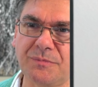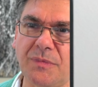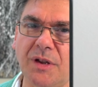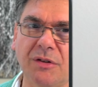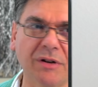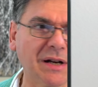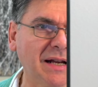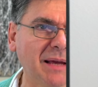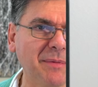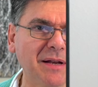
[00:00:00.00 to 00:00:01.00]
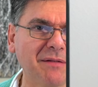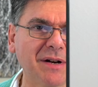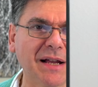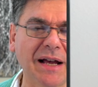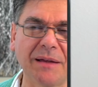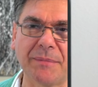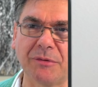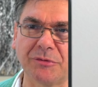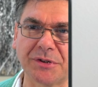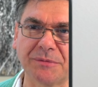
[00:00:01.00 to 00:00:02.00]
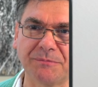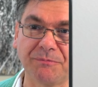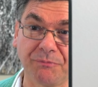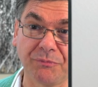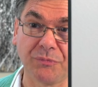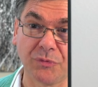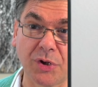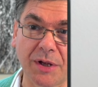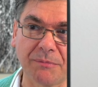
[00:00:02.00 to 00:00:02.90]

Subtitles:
You are climbing a very high mountain today.